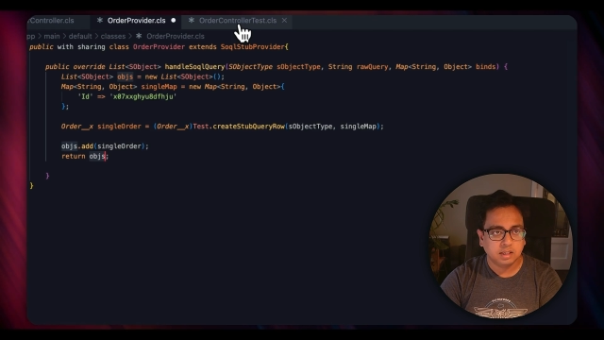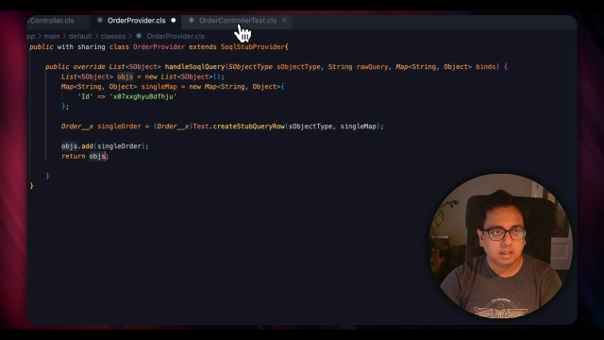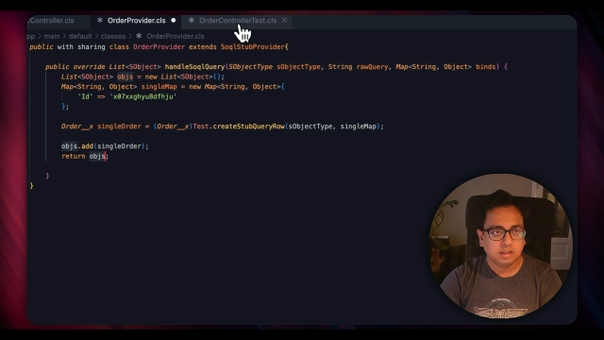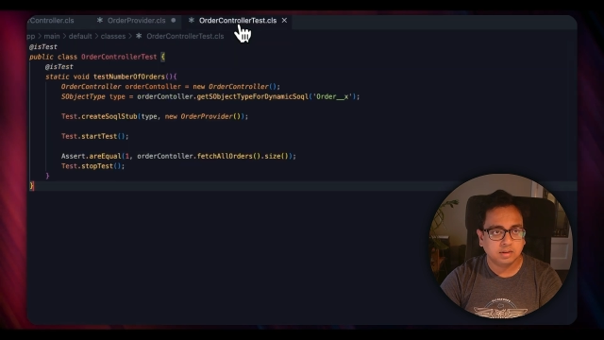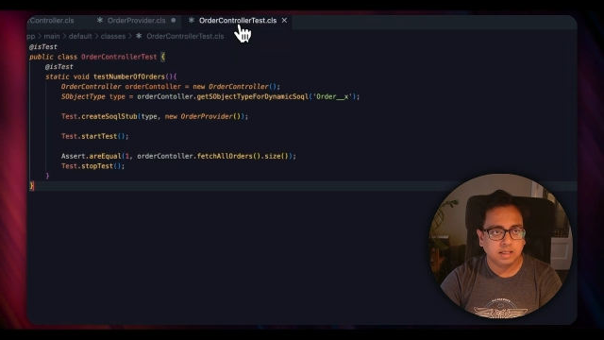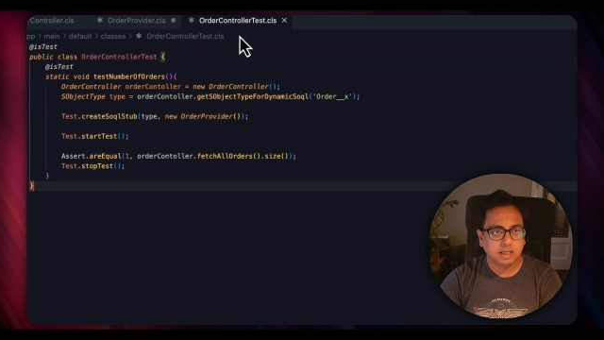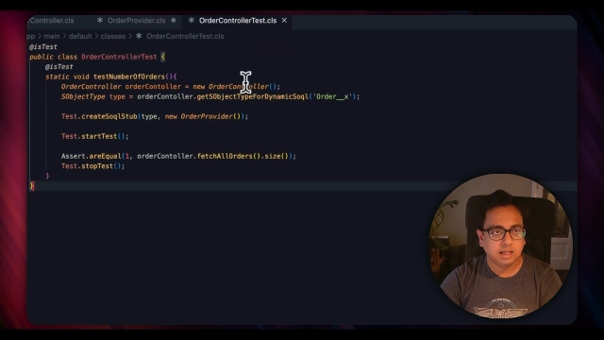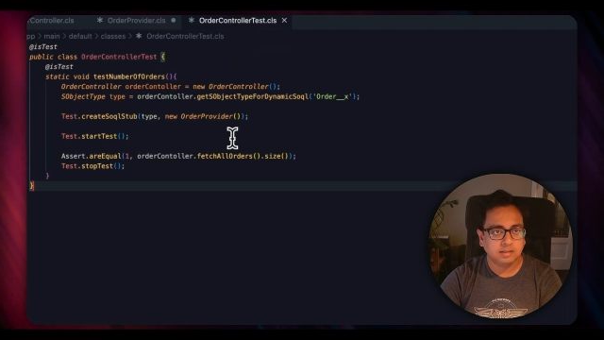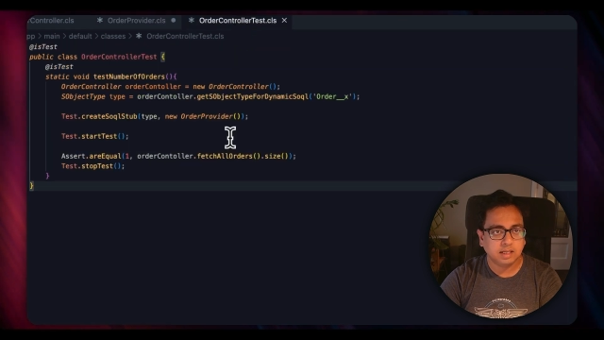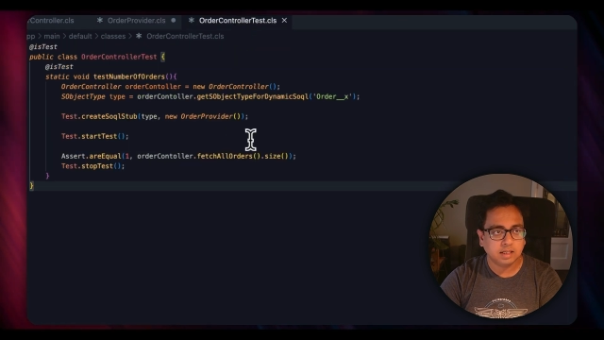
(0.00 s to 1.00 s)
So here
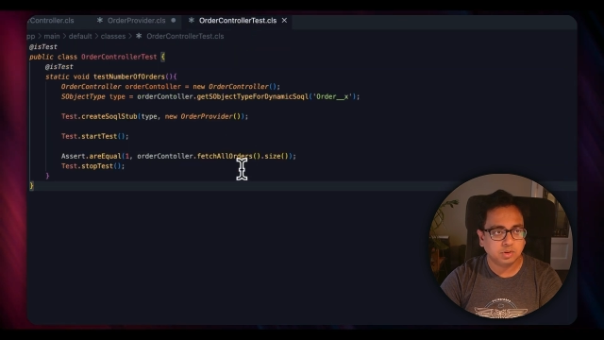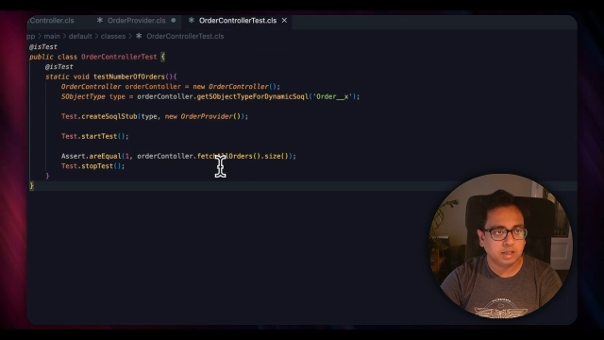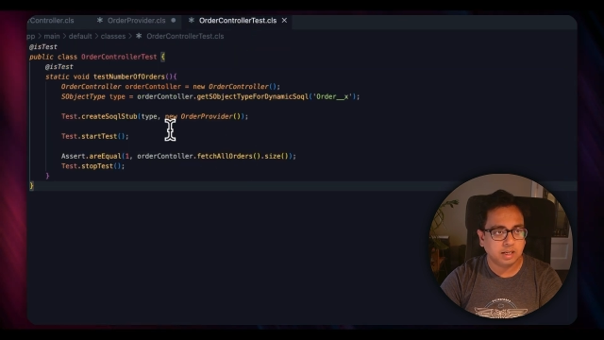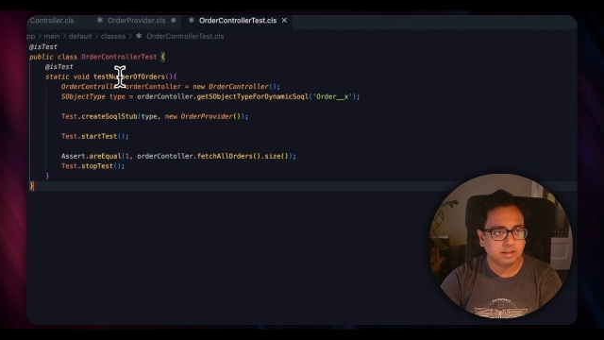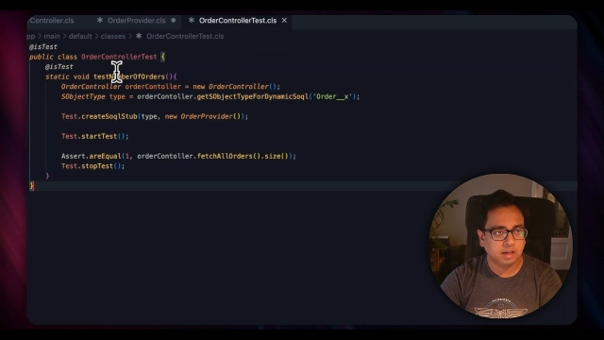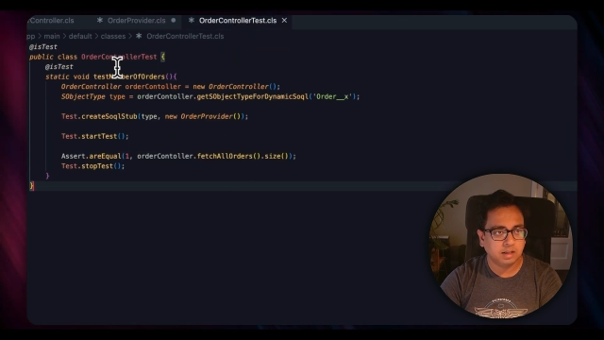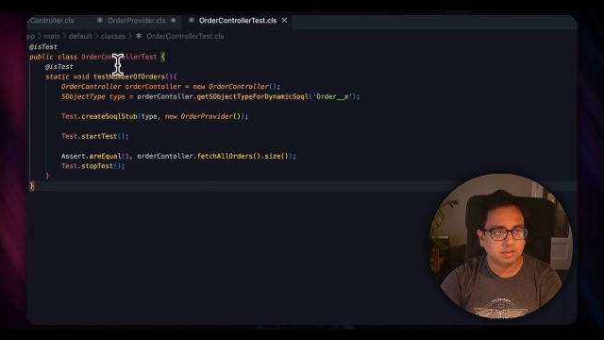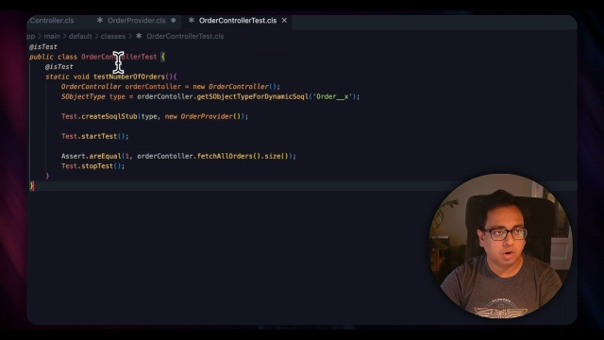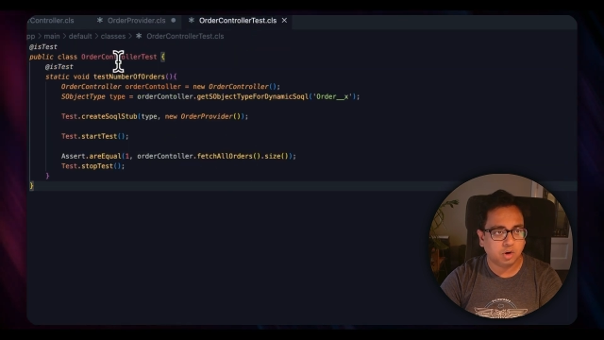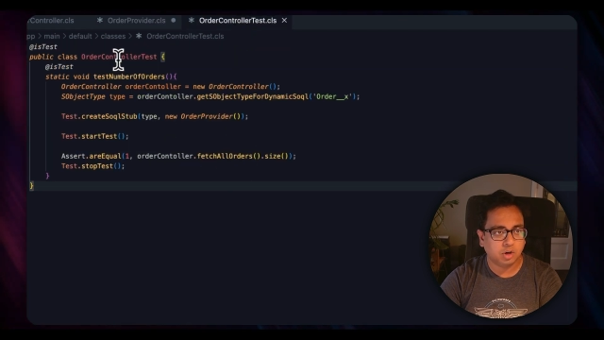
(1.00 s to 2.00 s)
is actual test class,
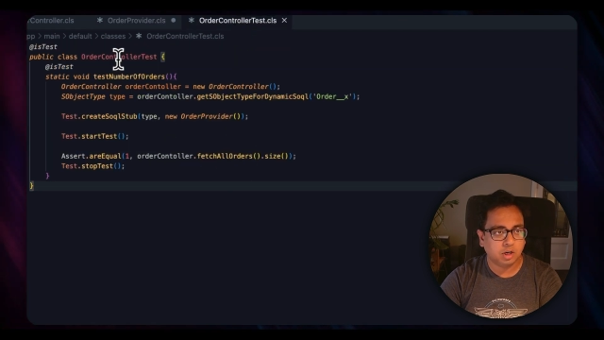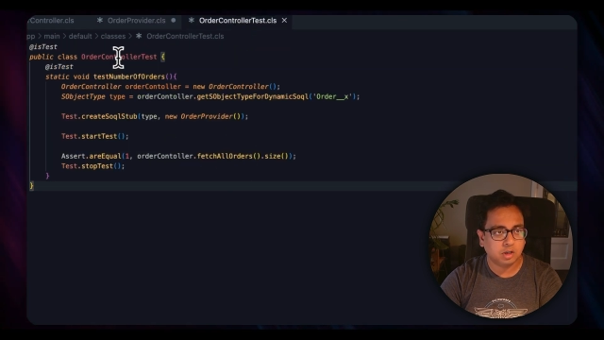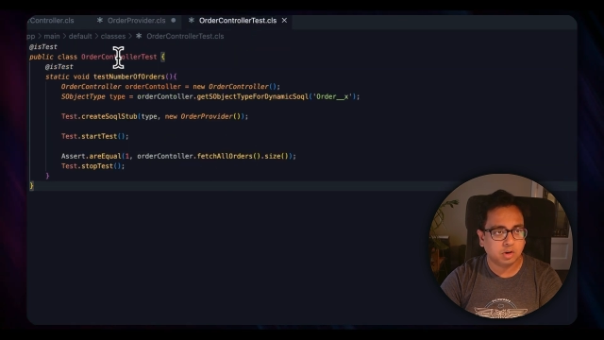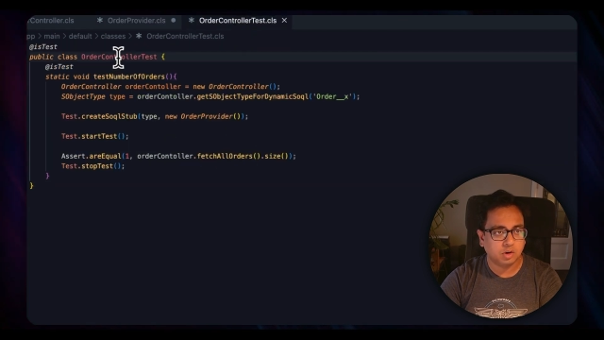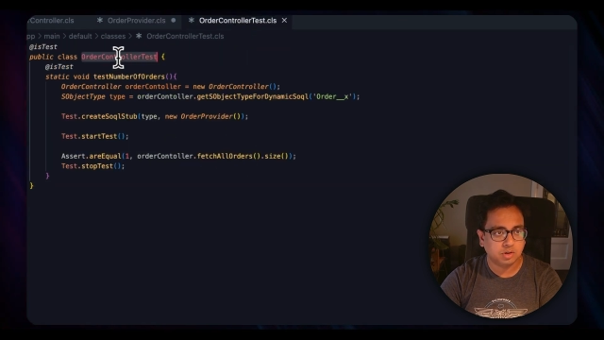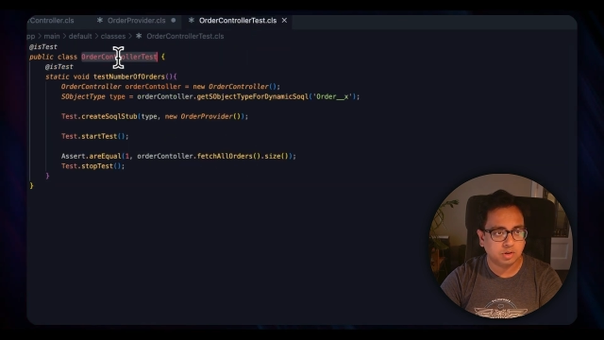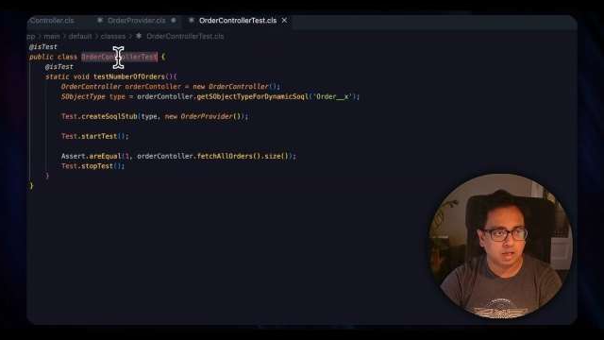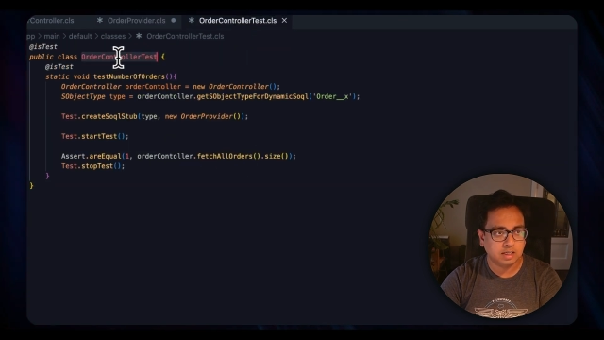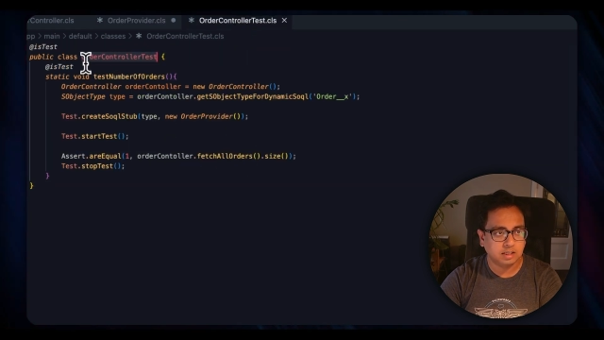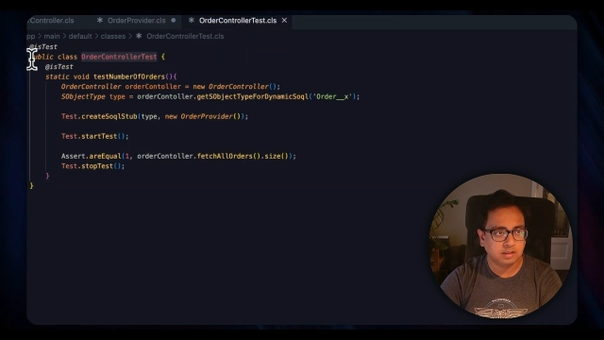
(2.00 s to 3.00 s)

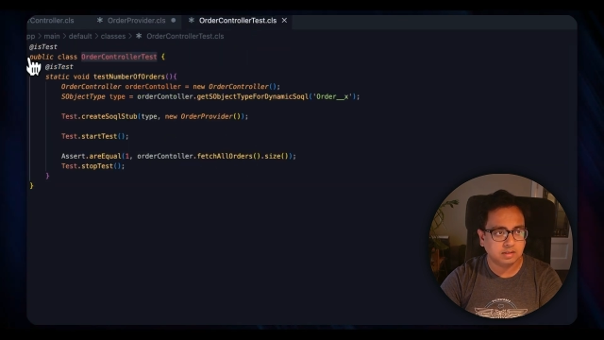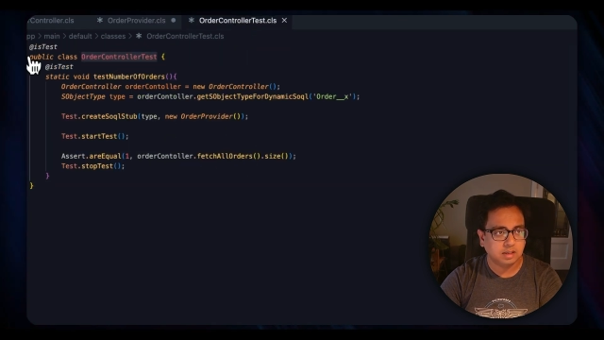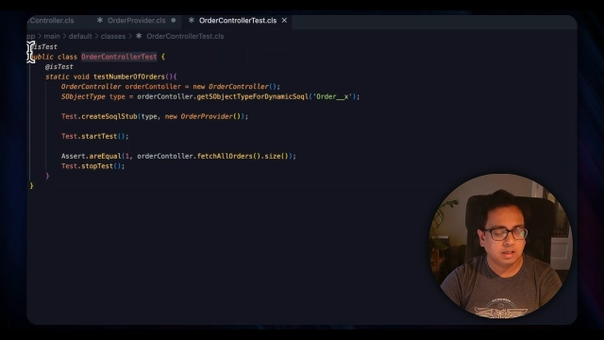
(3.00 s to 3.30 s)
OrderController_test.